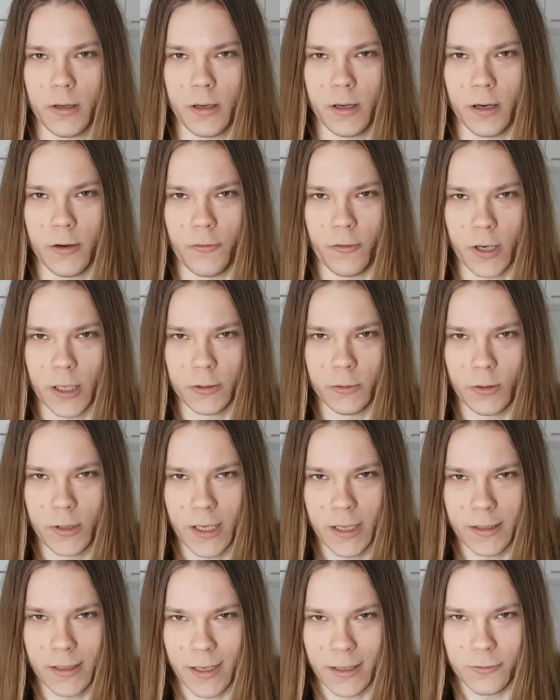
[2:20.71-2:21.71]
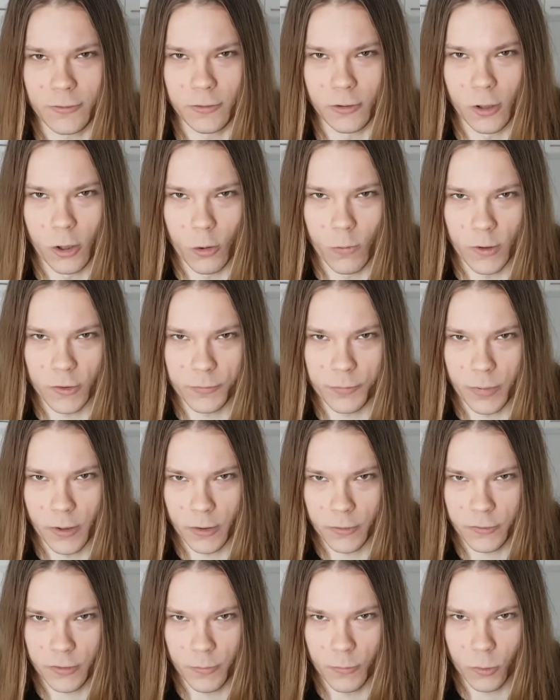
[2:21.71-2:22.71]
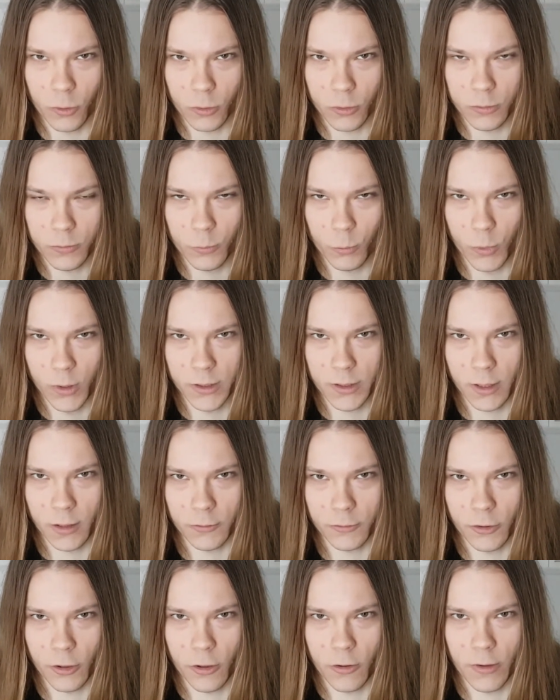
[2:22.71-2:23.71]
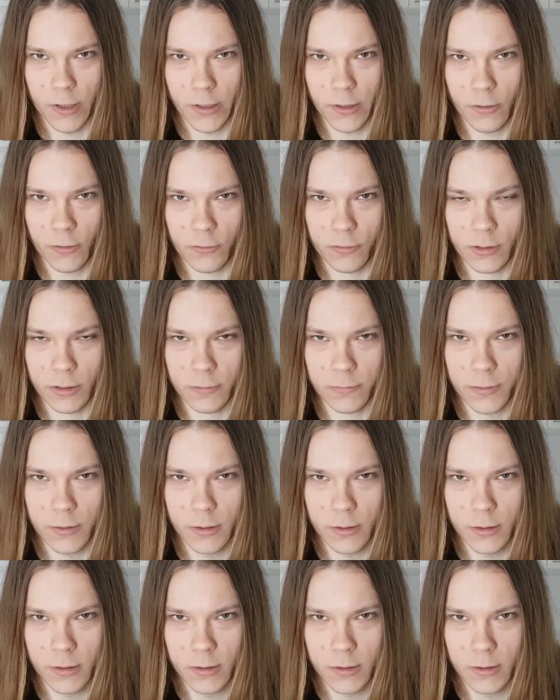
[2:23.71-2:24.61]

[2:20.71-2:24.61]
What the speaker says: and try to get as low as possible without hurting yourself.